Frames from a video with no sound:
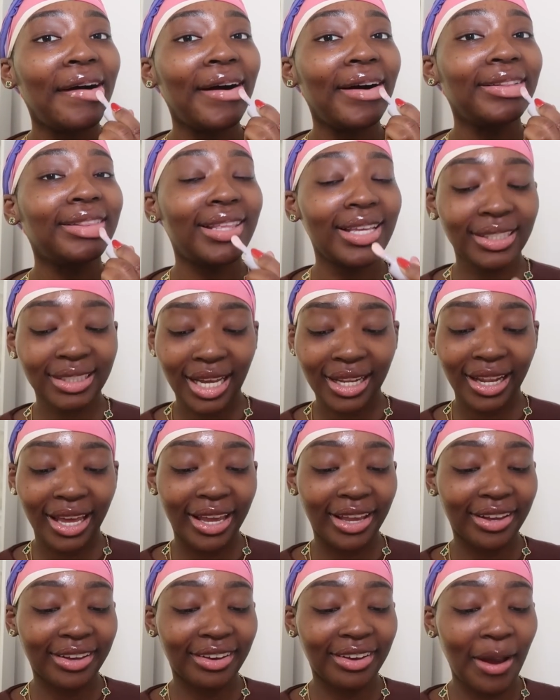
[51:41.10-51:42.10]
this I
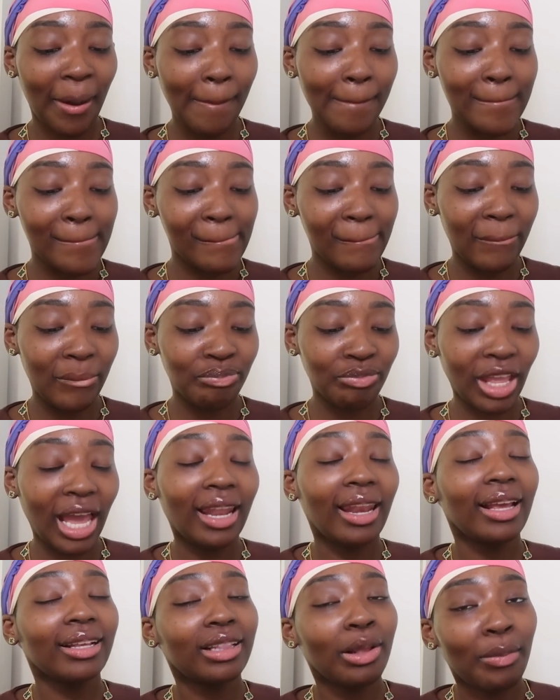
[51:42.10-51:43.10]
like.
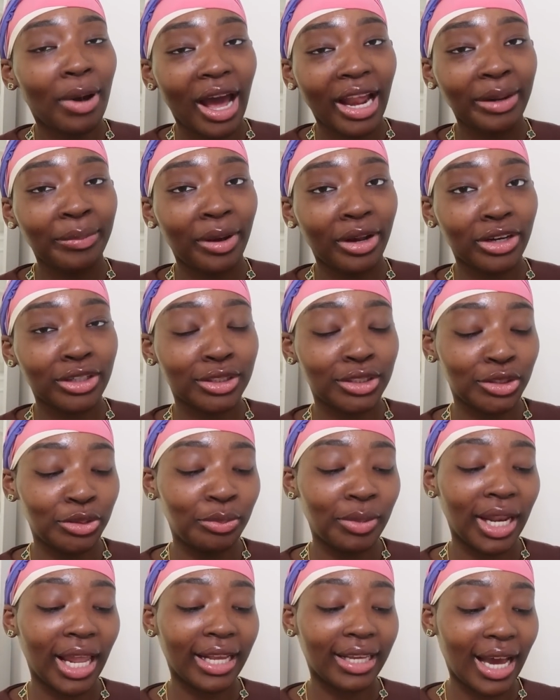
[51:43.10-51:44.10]
I like the body butter
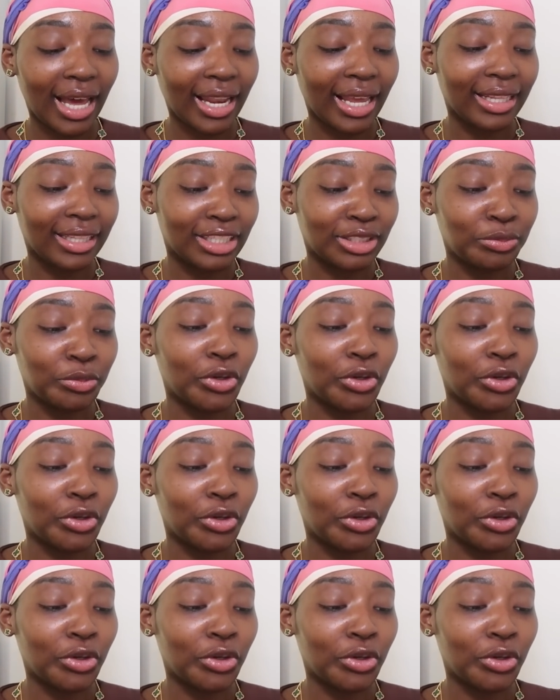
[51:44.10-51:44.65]
too, but like, I like this